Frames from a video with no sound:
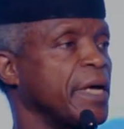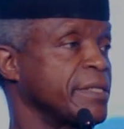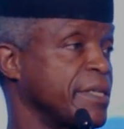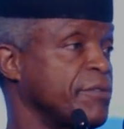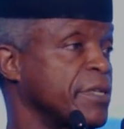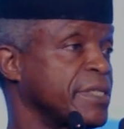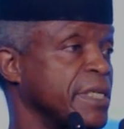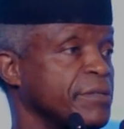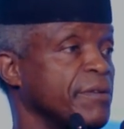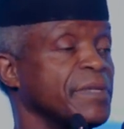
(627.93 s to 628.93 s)
uh, in several
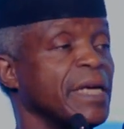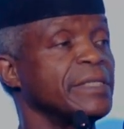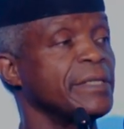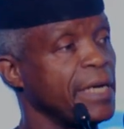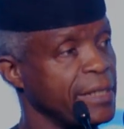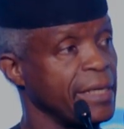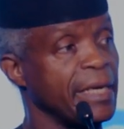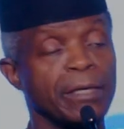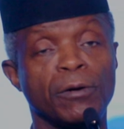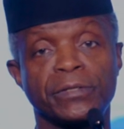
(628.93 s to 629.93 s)
states of Nigeria, in
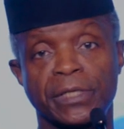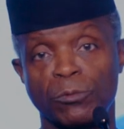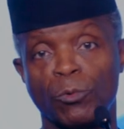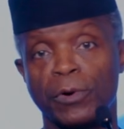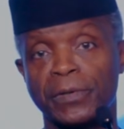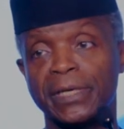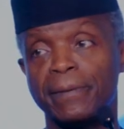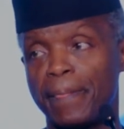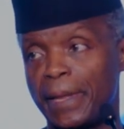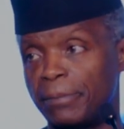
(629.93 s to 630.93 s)
Lagos, in Warri,
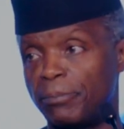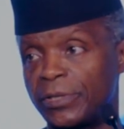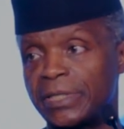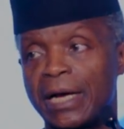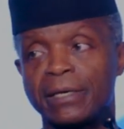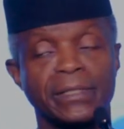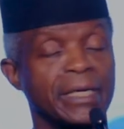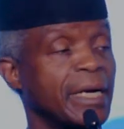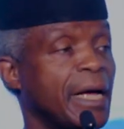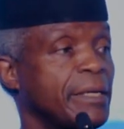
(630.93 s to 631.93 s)
in Port Harcourt,
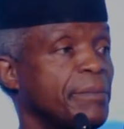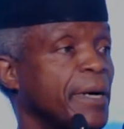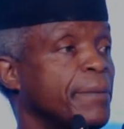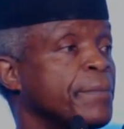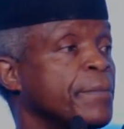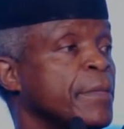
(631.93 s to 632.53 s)
and Calabar,